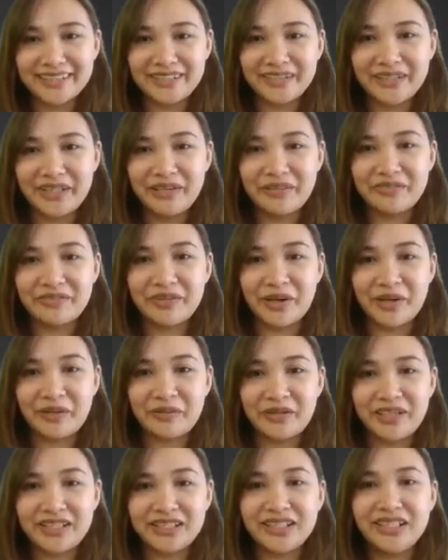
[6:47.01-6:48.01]
Okay,
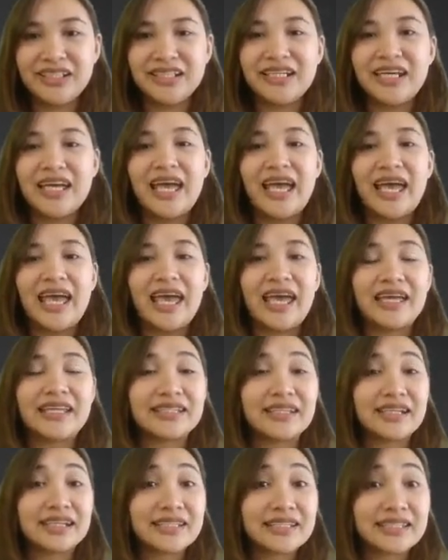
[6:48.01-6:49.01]
very good. And
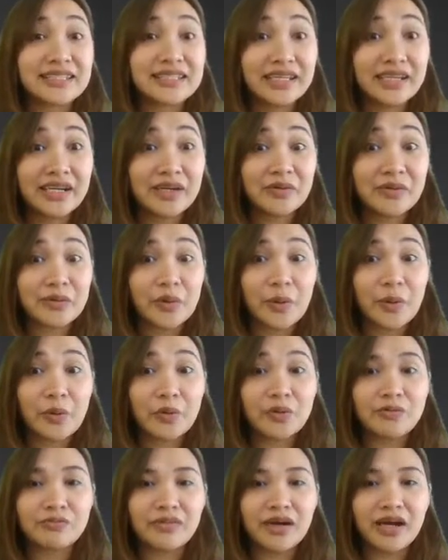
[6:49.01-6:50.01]

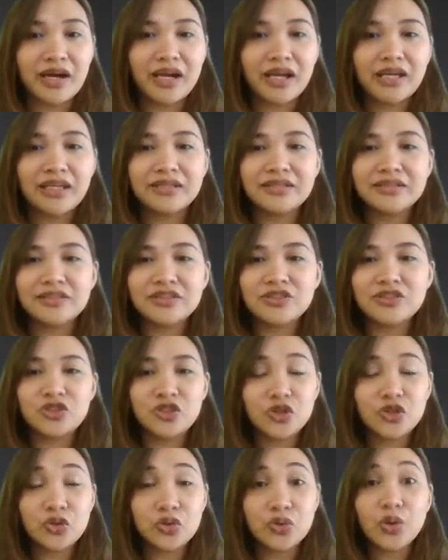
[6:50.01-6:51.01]
0 minus
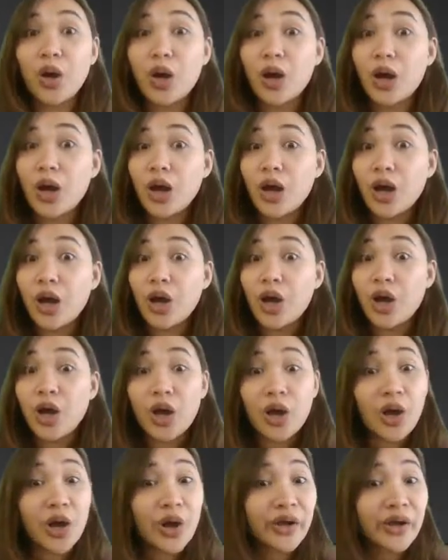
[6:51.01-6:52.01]
2
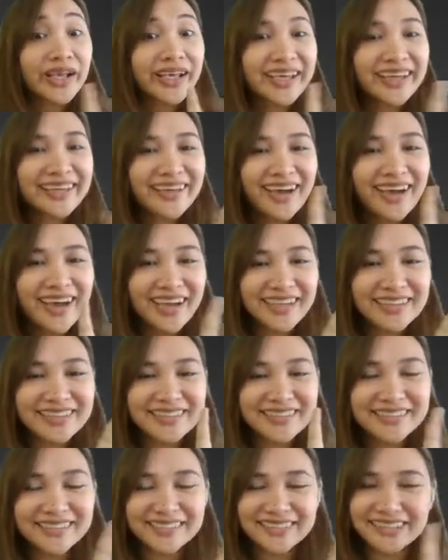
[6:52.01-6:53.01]
cannot.
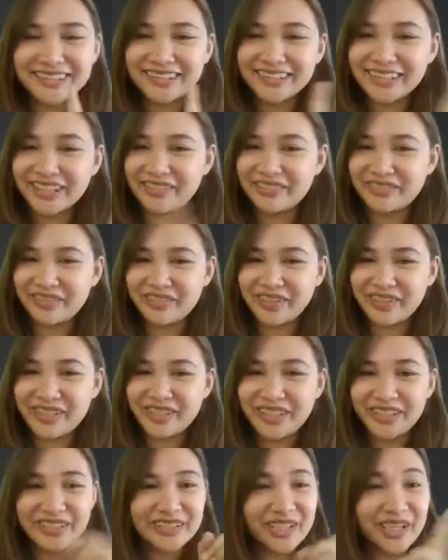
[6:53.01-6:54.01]
Okay, very
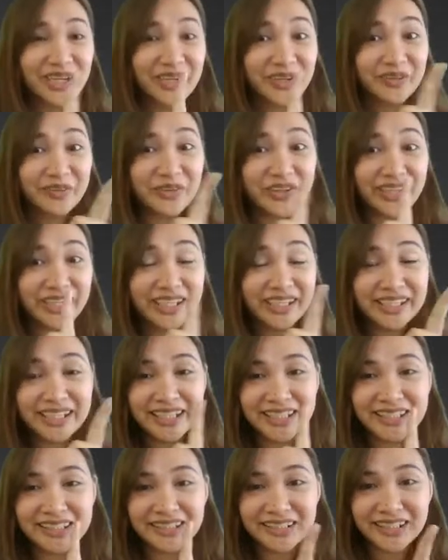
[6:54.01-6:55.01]
good. We
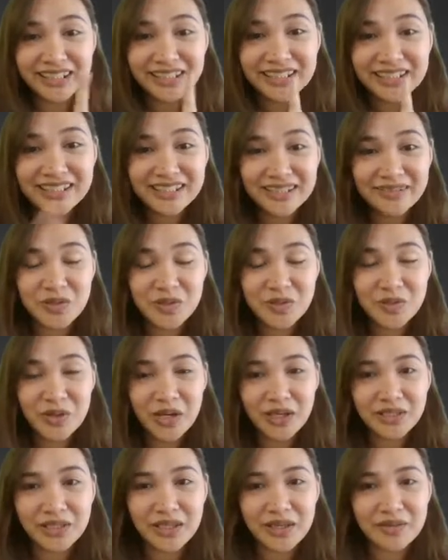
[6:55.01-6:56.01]
cannot
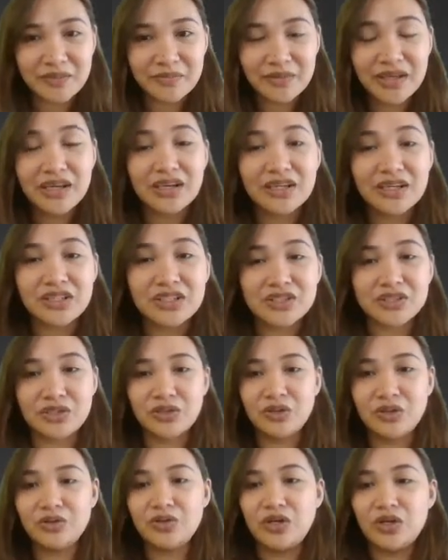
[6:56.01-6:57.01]
subtract them.
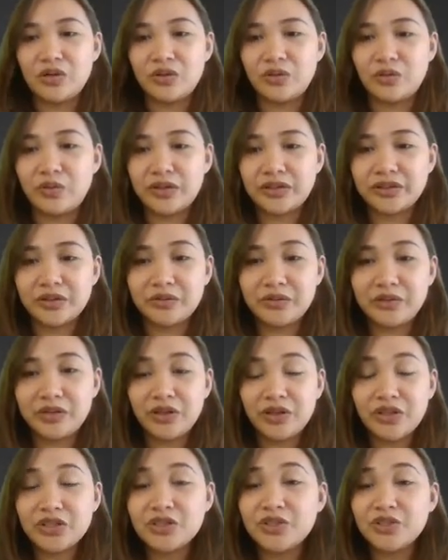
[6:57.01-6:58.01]
So what are we
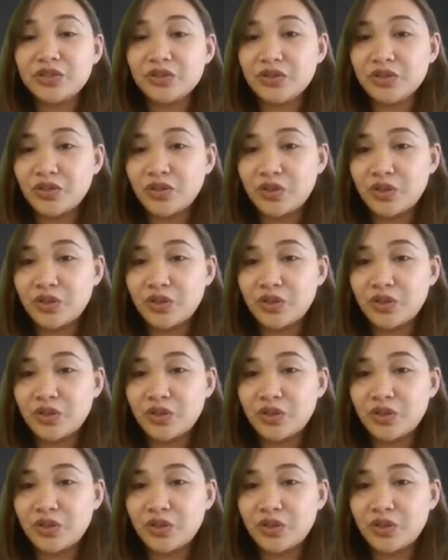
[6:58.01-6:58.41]
going to do?